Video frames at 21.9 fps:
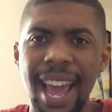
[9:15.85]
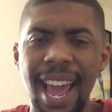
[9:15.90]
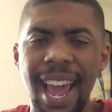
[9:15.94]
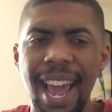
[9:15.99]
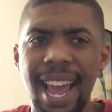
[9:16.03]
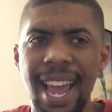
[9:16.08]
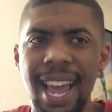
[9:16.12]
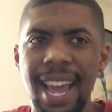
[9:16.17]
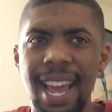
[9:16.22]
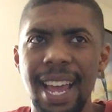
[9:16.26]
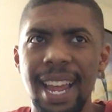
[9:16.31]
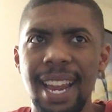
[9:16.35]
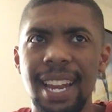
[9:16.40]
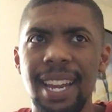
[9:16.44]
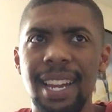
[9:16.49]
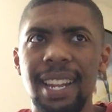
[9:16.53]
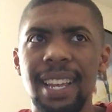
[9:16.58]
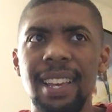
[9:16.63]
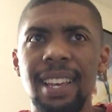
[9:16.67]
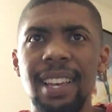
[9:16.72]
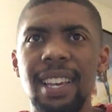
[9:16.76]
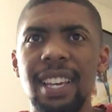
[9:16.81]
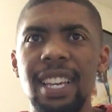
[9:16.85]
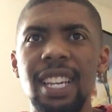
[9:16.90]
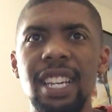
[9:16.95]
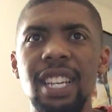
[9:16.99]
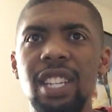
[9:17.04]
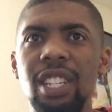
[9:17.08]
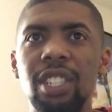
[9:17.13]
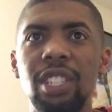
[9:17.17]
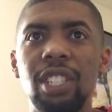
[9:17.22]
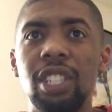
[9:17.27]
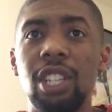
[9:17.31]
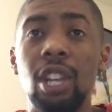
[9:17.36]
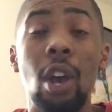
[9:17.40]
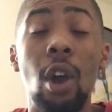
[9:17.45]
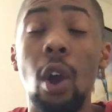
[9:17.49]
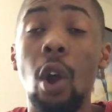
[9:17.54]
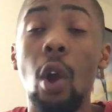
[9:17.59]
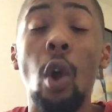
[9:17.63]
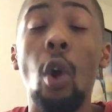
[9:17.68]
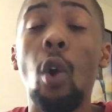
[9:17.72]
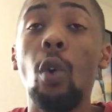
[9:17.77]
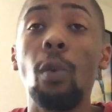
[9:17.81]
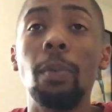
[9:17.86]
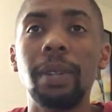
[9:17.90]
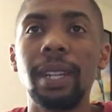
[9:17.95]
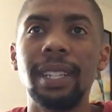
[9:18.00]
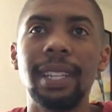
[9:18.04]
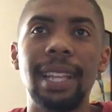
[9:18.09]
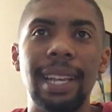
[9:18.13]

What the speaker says: And he's hoped